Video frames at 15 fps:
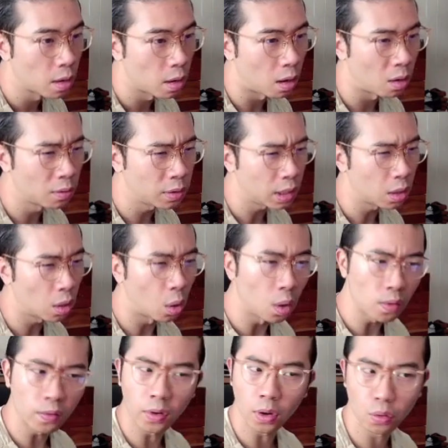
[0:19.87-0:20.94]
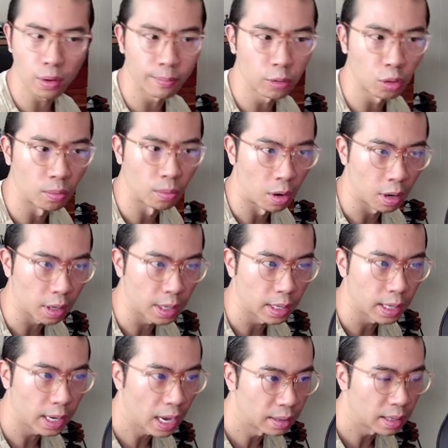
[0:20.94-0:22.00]
On the overall crypto
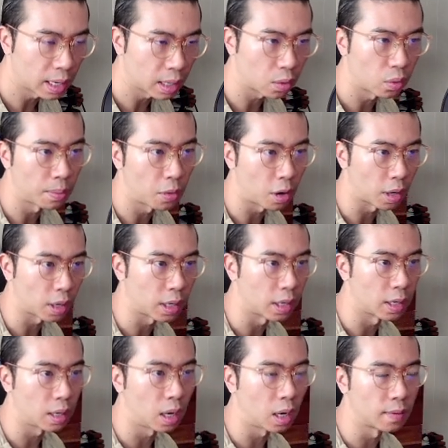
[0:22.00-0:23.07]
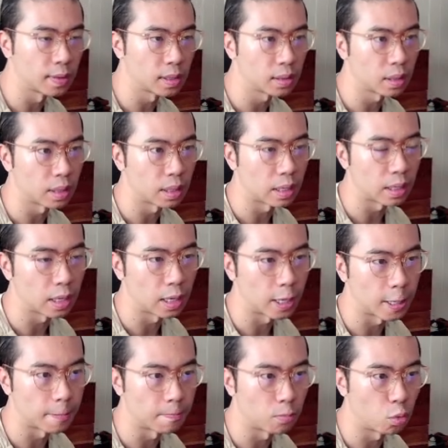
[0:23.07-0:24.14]
market and the equity market, obviously,
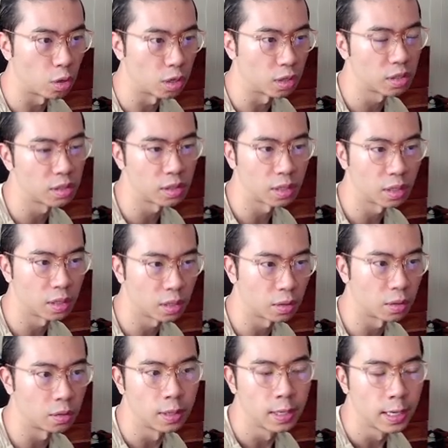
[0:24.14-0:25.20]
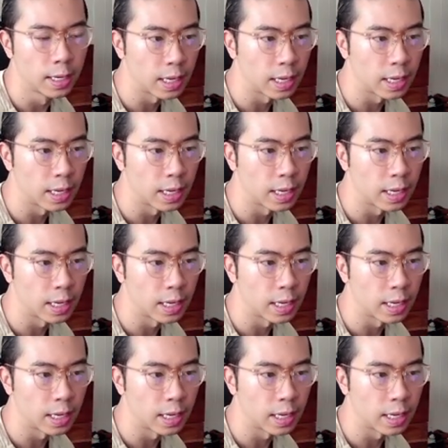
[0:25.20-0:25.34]
we're still